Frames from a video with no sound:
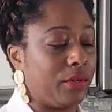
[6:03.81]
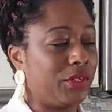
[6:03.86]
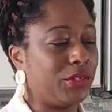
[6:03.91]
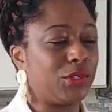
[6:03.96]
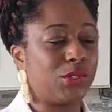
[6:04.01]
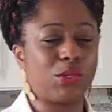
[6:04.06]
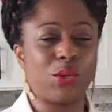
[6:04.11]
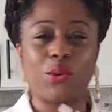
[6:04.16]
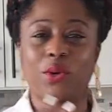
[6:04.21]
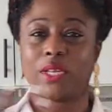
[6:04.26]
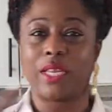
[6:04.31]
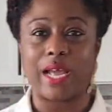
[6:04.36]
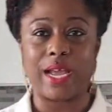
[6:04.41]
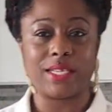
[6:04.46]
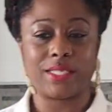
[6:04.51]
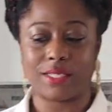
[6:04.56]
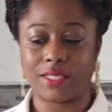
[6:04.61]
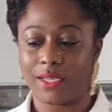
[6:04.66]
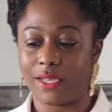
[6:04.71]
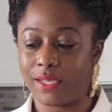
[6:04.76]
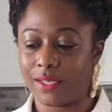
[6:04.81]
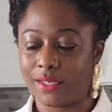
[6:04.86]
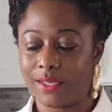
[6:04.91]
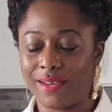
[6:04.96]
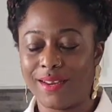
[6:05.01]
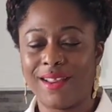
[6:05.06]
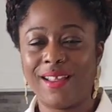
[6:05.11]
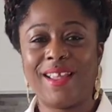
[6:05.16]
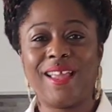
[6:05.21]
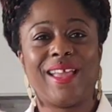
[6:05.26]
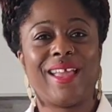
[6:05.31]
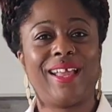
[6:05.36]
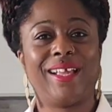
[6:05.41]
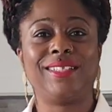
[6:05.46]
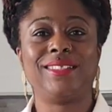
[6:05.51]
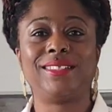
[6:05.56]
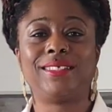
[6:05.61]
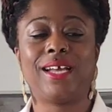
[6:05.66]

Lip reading: They're so classic and